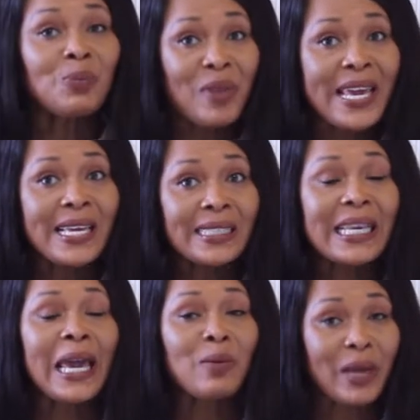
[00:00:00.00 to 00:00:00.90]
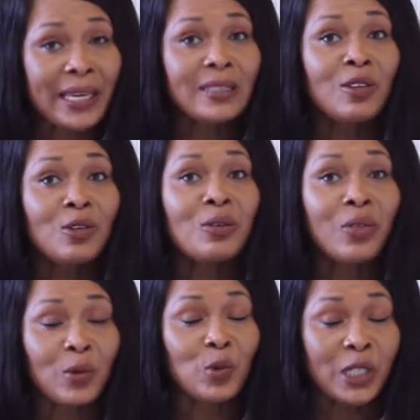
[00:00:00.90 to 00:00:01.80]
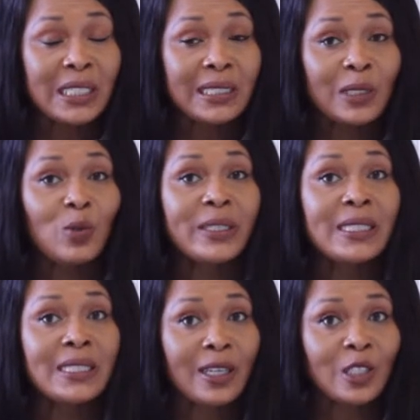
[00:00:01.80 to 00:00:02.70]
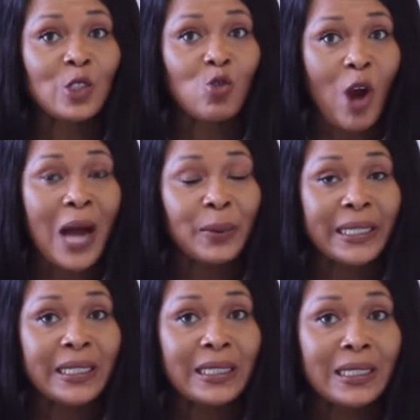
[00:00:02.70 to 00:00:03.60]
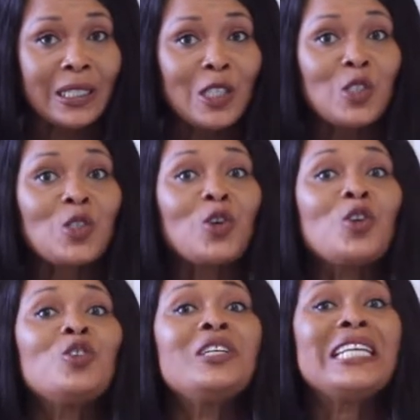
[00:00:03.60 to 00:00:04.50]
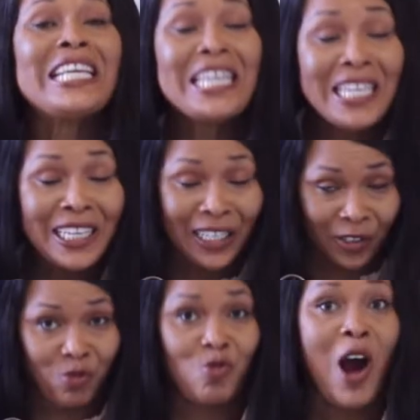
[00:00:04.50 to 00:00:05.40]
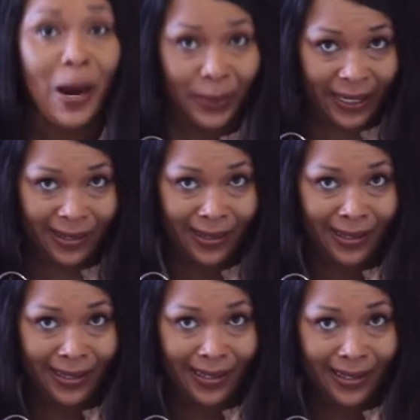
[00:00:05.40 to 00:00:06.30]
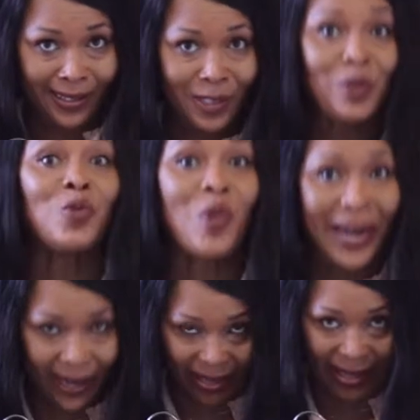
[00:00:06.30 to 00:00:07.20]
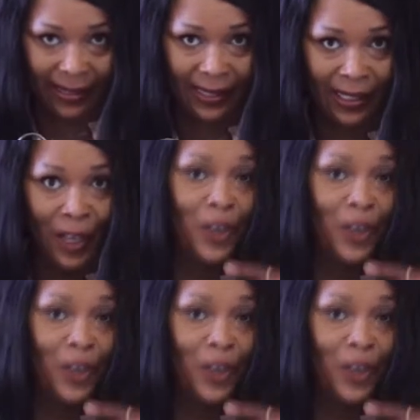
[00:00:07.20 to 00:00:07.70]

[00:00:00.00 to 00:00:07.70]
This piece came into the world with such drama. So you need drama to wear this.